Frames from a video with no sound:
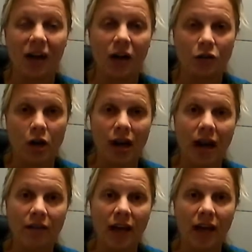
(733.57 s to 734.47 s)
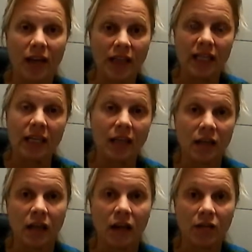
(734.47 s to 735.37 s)
I'll try to have that at the
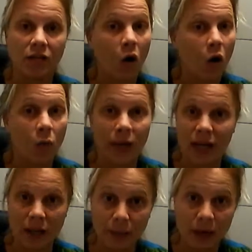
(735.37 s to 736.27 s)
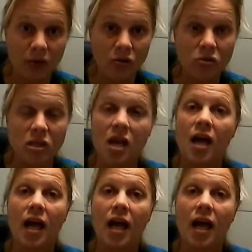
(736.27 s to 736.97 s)
end of all my emails,